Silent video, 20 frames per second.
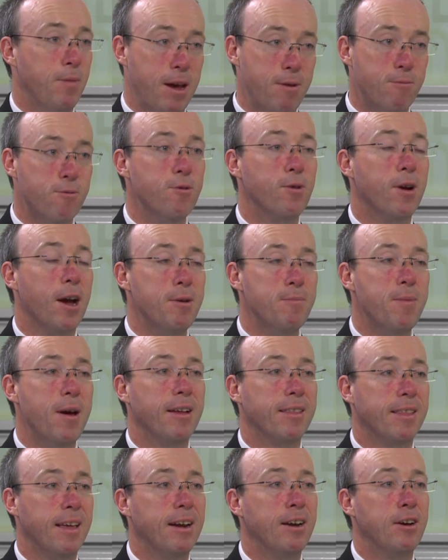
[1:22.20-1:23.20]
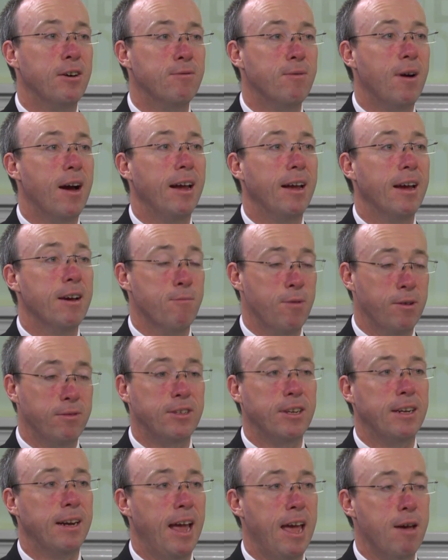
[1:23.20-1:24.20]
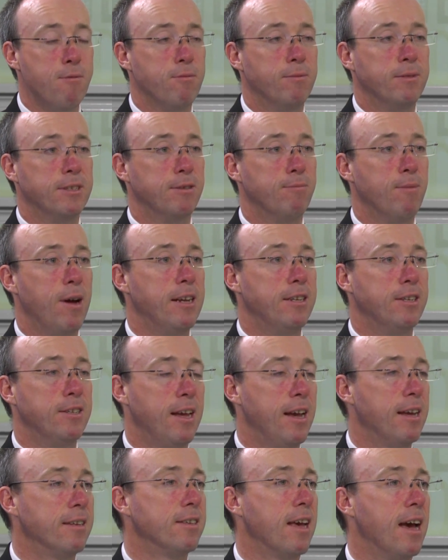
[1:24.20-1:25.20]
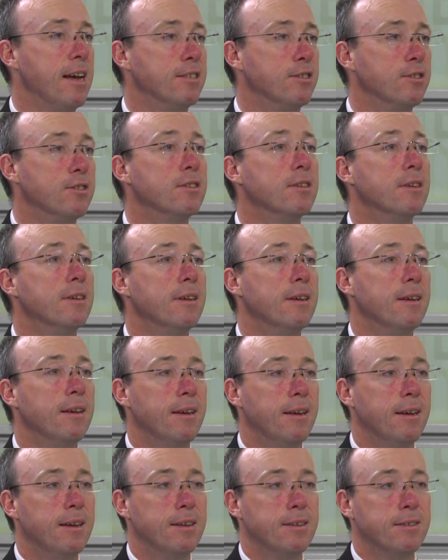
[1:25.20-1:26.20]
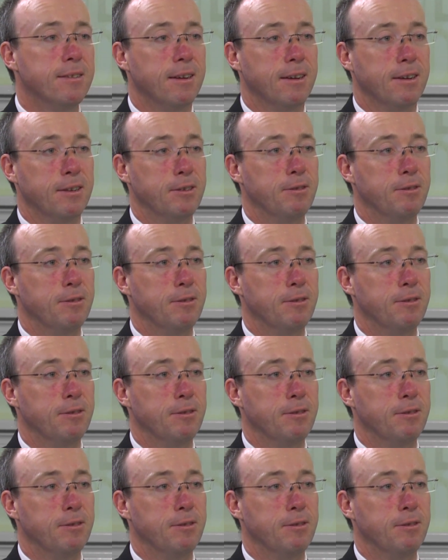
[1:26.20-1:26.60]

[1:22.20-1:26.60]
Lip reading: they will go back that long way. And we've seen it happen with some major tax cases. So